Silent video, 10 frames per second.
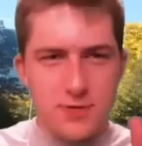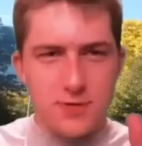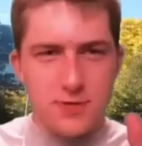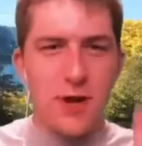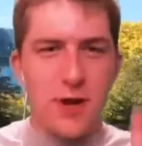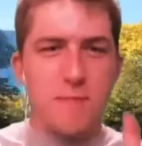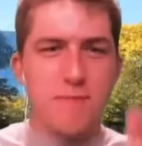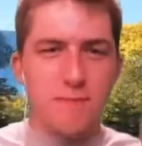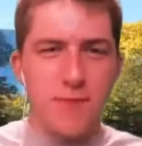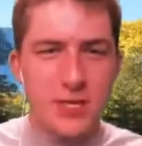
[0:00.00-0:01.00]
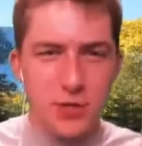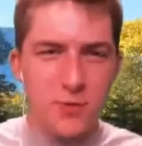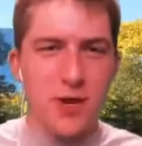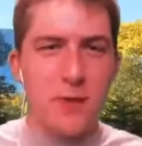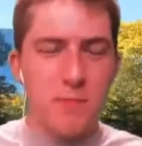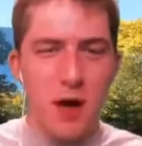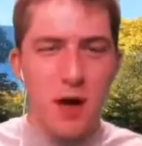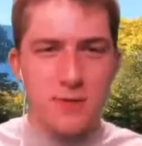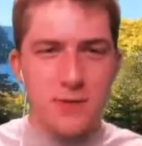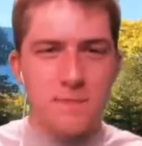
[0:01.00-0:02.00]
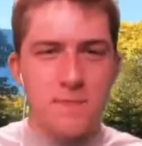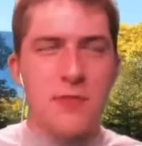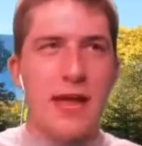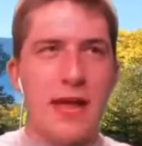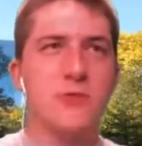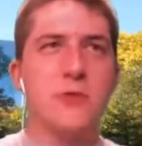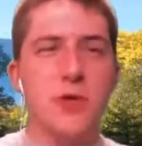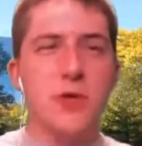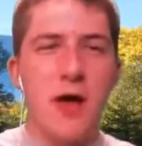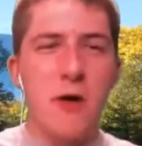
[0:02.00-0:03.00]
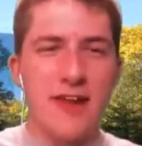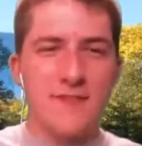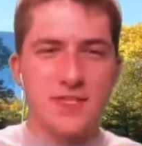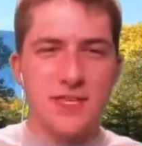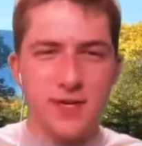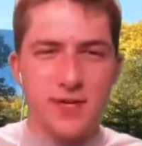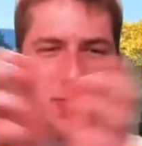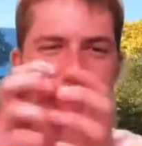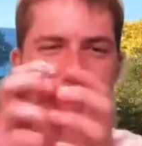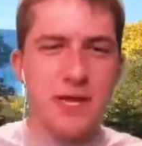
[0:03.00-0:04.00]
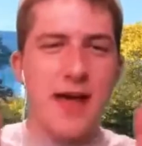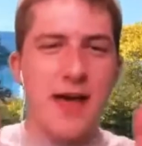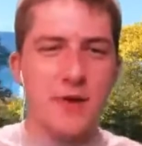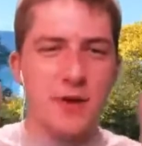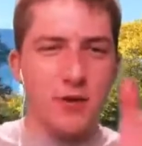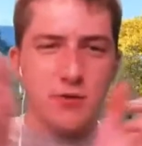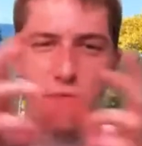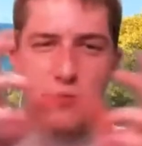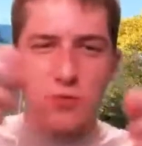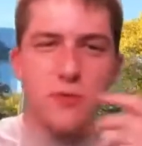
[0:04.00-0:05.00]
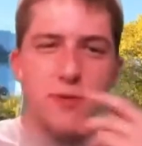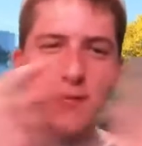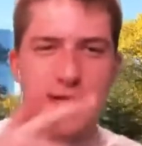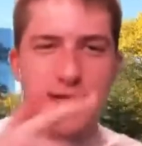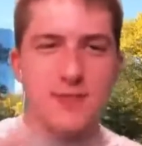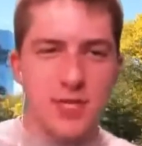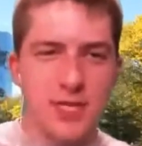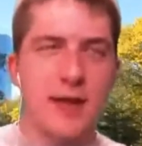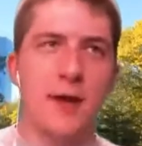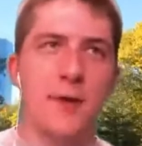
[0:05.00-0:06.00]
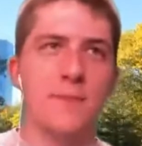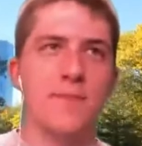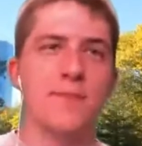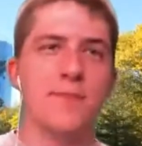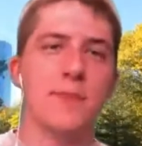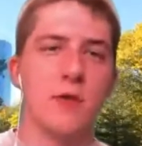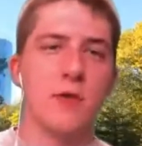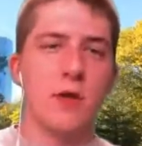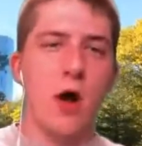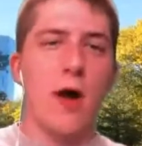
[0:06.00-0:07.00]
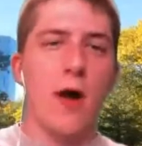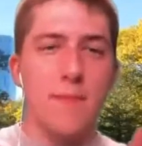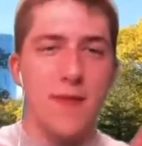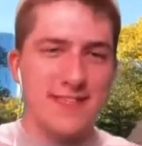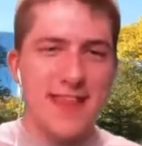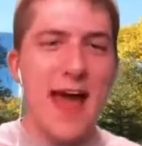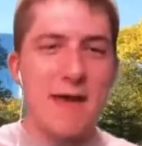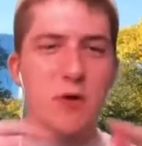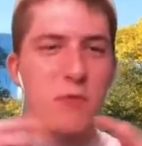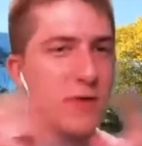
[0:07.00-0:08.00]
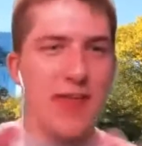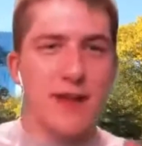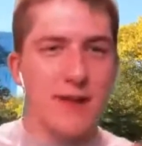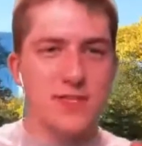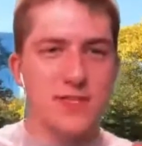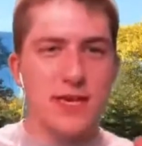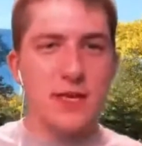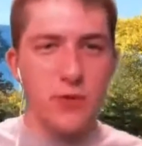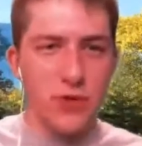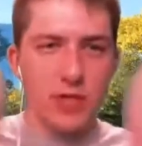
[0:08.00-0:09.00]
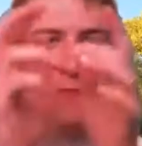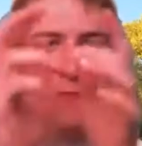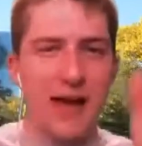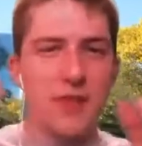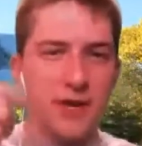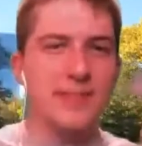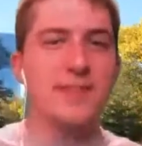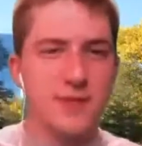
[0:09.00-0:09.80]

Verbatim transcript: running, each are running bump. And sort of, you know how NFC, you touch them together and it goes doo doo, and it sends the data. All right, it's that, but without NFC. You touch them together and it still